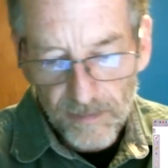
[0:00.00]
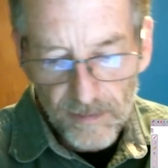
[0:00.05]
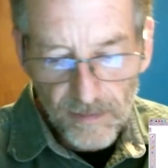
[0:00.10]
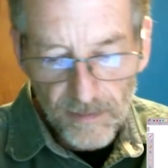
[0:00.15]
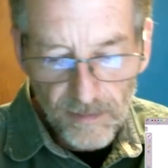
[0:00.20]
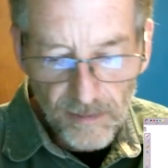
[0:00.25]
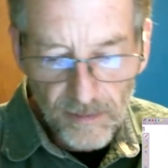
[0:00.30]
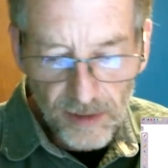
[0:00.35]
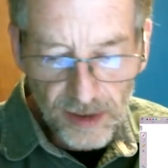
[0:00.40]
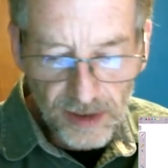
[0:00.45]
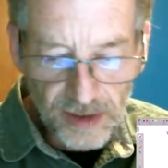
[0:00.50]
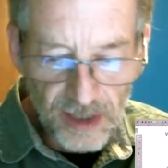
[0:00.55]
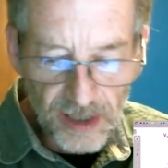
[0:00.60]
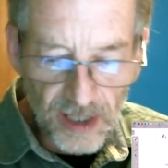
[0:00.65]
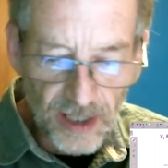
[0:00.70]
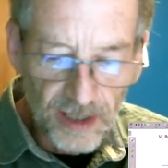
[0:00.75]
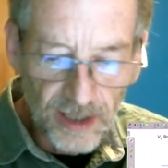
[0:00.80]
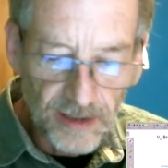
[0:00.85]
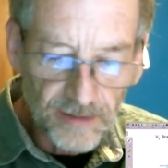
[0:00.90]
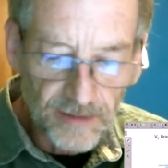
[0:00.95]

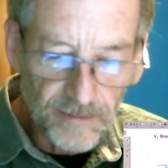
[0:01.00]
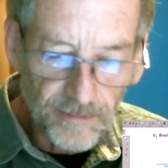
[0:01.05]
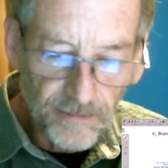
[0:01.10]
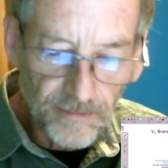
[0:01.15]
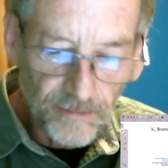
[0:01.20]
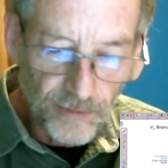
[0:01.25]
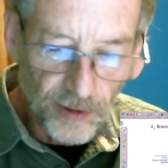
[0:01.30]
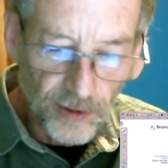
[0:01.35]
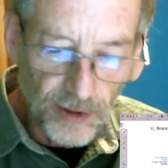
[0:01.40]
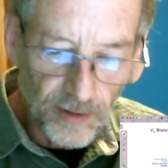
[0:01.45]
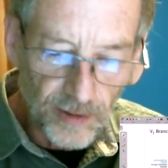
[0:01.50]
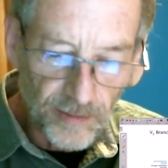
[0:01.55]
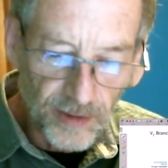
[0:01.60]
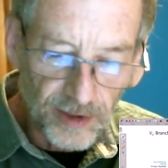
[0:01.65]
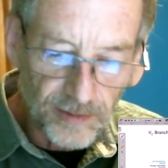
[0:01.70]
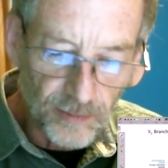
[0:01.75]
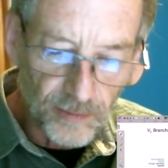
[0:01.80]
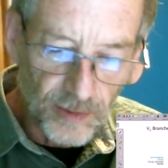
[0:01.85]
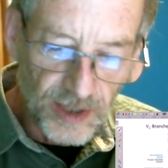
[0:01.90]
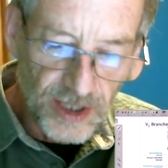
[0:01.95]
skin from
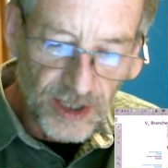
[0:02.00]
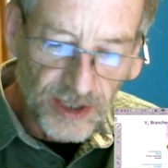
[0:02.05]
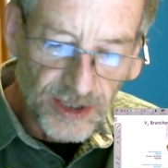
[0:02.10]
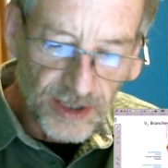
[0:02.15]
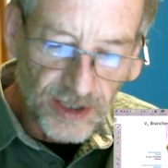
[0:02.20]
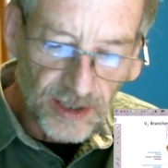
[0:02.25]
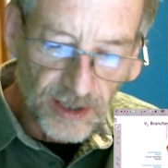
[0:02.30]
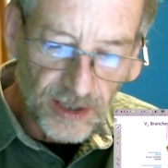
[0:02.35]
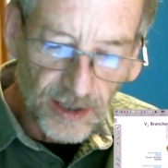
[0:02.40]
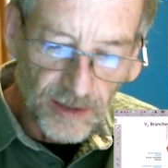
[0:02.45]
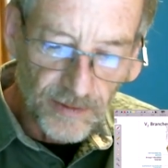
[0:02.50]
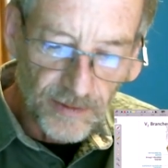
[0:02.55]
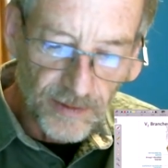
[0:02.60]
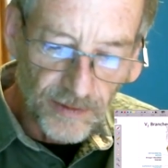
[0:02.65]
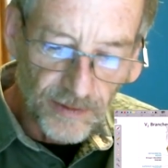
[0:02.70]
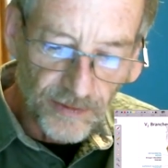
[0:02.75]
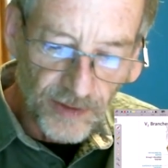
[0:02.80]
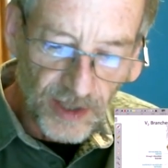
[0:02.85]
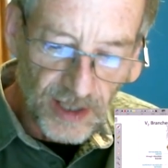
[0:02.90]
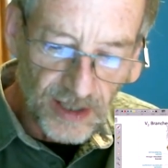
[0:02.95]
this region of the
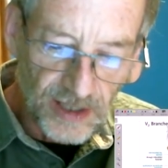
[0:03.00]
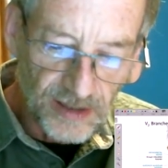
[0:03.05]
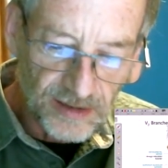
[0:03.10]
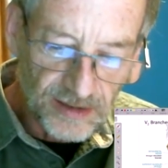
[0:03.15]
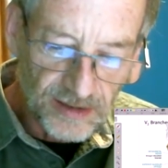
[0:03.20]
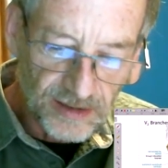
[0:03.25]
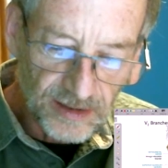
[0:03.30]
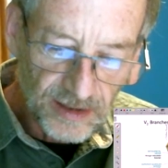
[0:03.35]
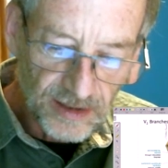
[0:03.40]
face.